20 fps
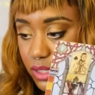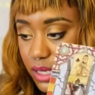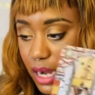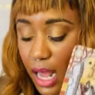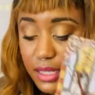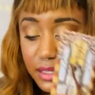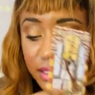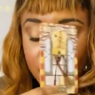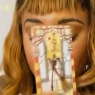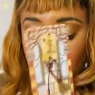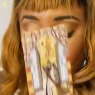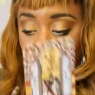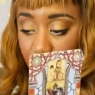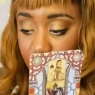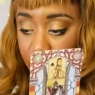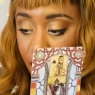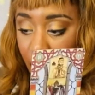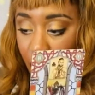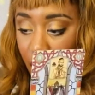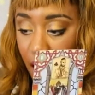not seeing
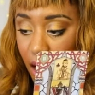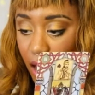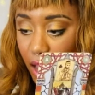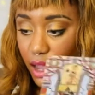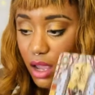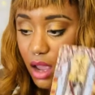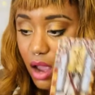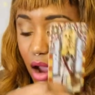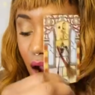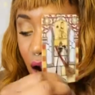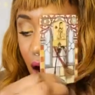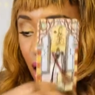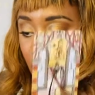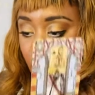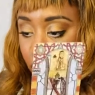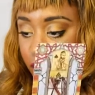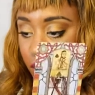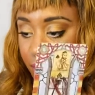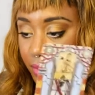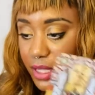eye to eye,
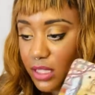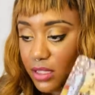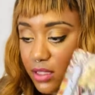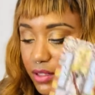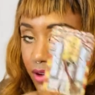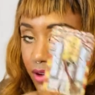arguments,